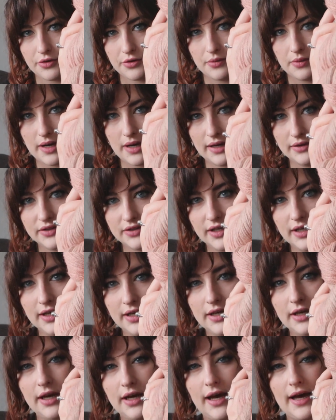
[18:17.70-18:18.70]
throughout,
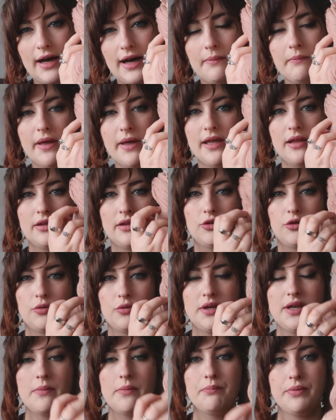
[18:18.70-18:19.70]
and
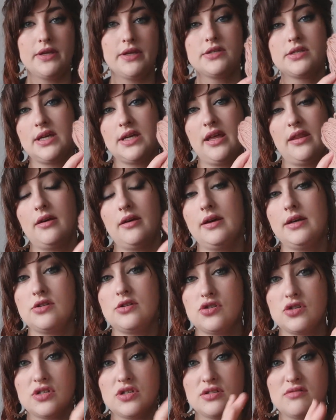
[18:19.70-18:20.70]
green and pinks together
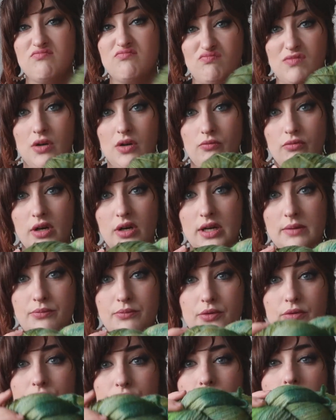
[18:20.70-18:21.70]
is just a really
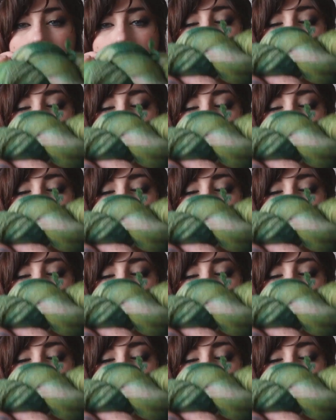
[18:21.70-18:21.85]
beautiful